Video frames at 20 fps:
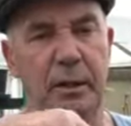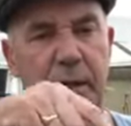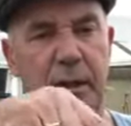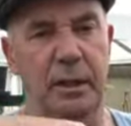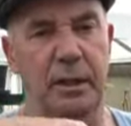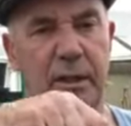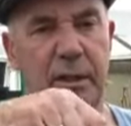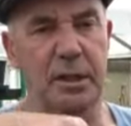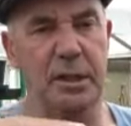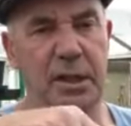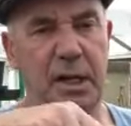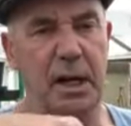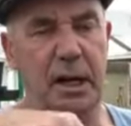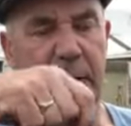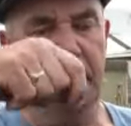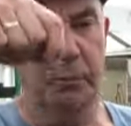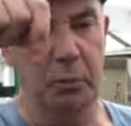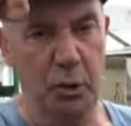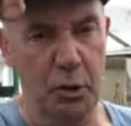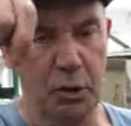in the
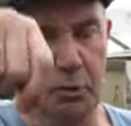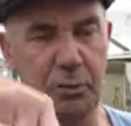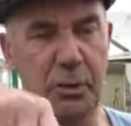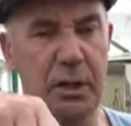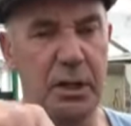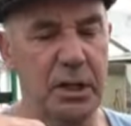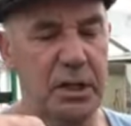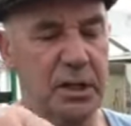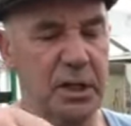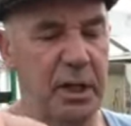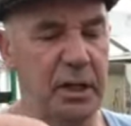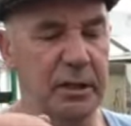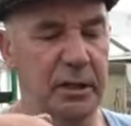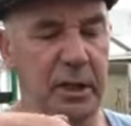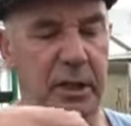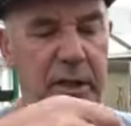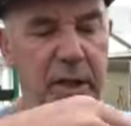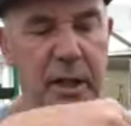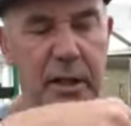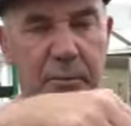sand, push them into the sand,
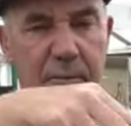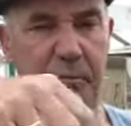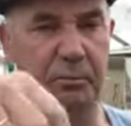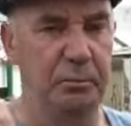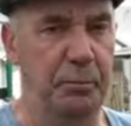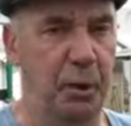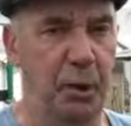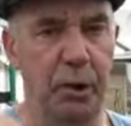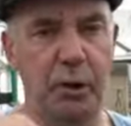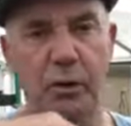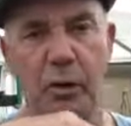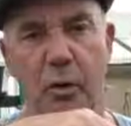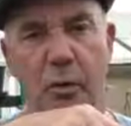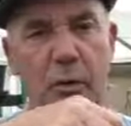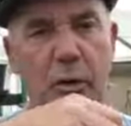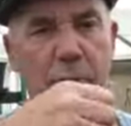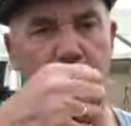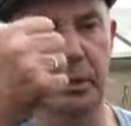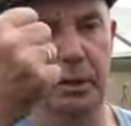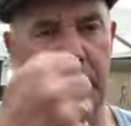and then pot around
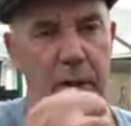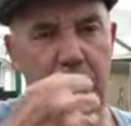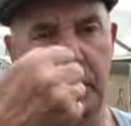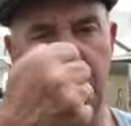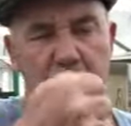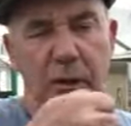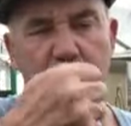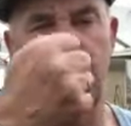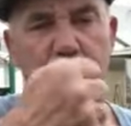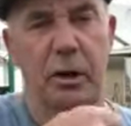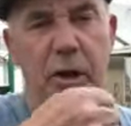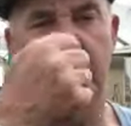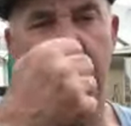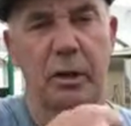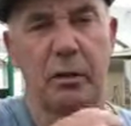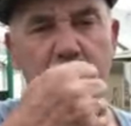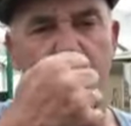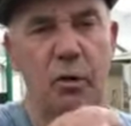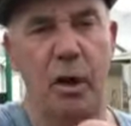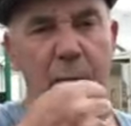them and really
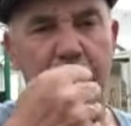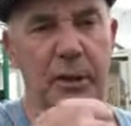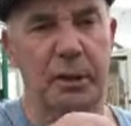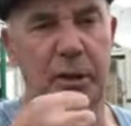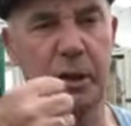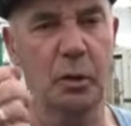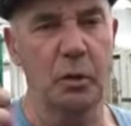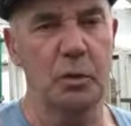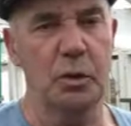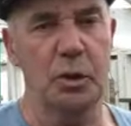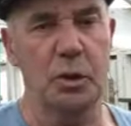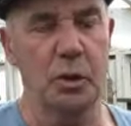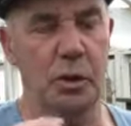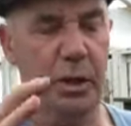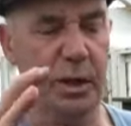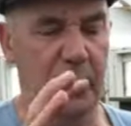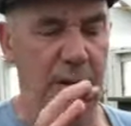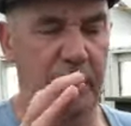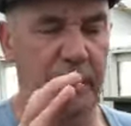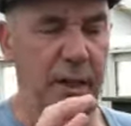ram it down so
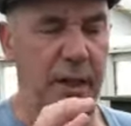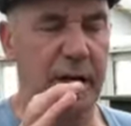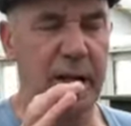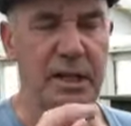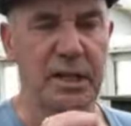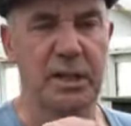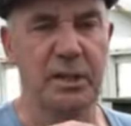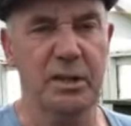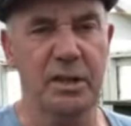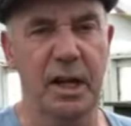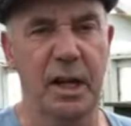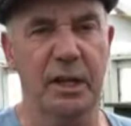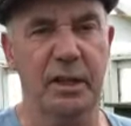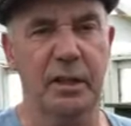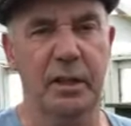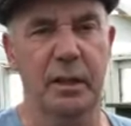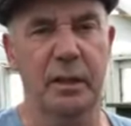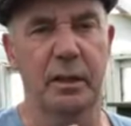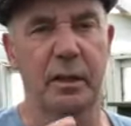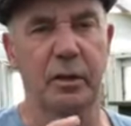that they're nice and
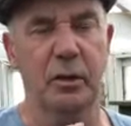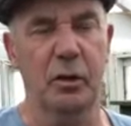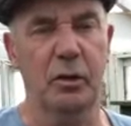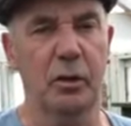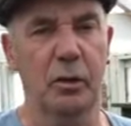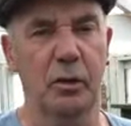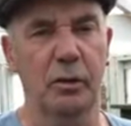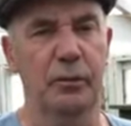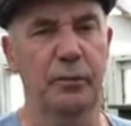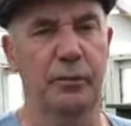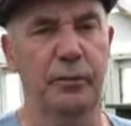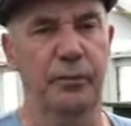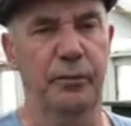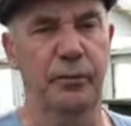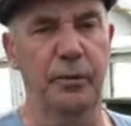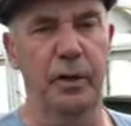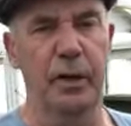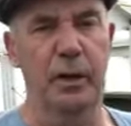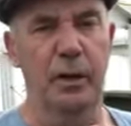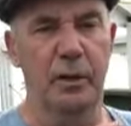tight and they've got a
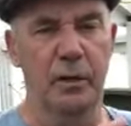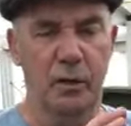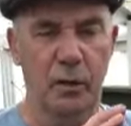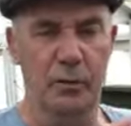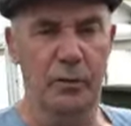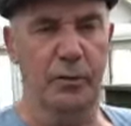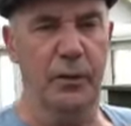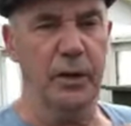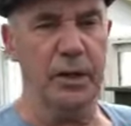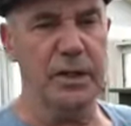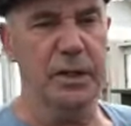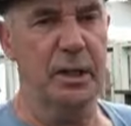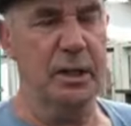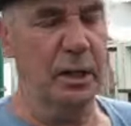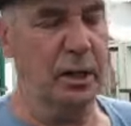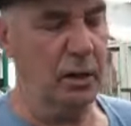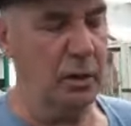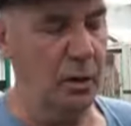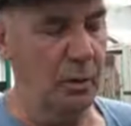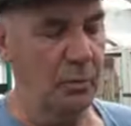good fix into
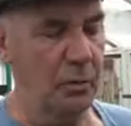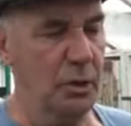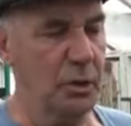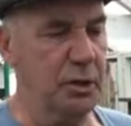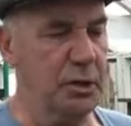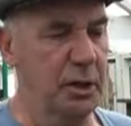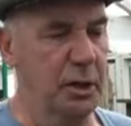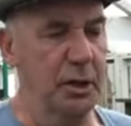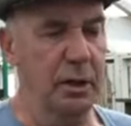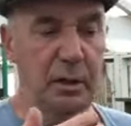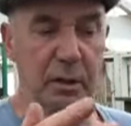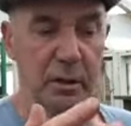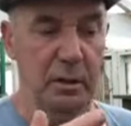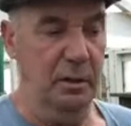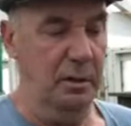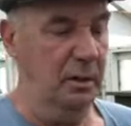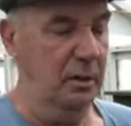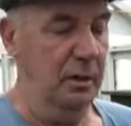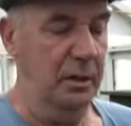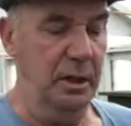the compost,
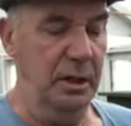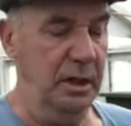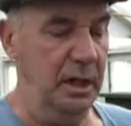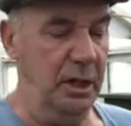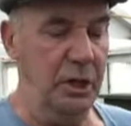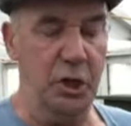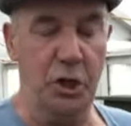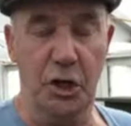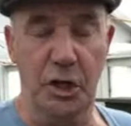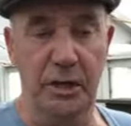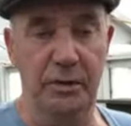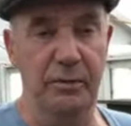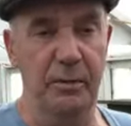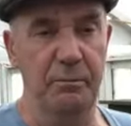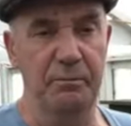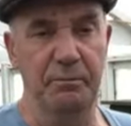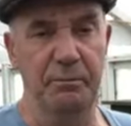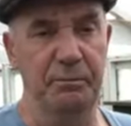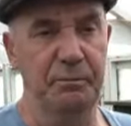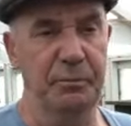and then just leave
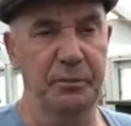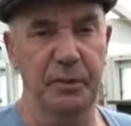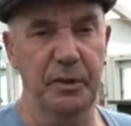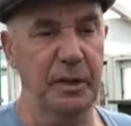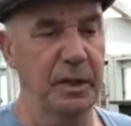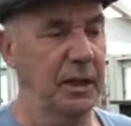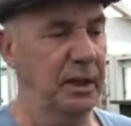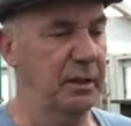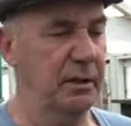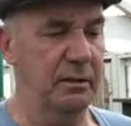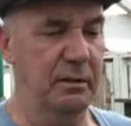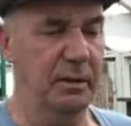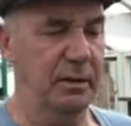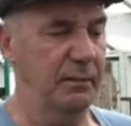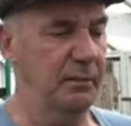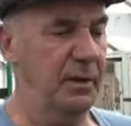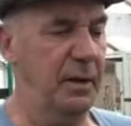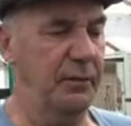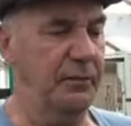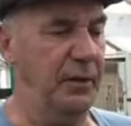them, and
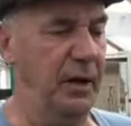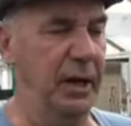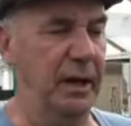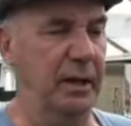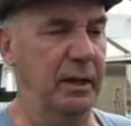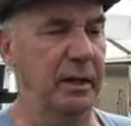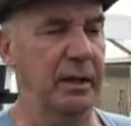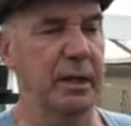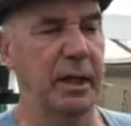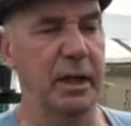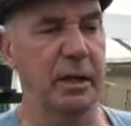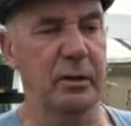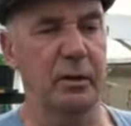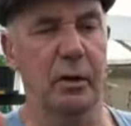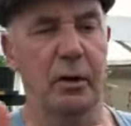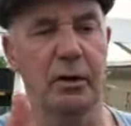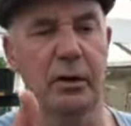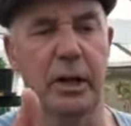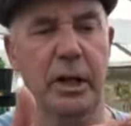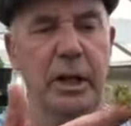they're fine. And they're
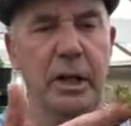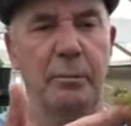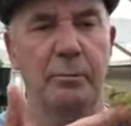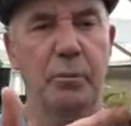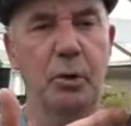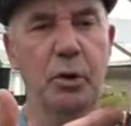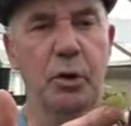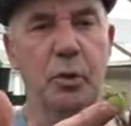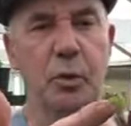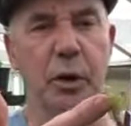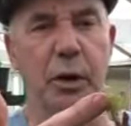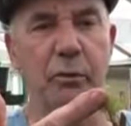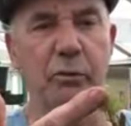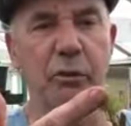all there, they're budding away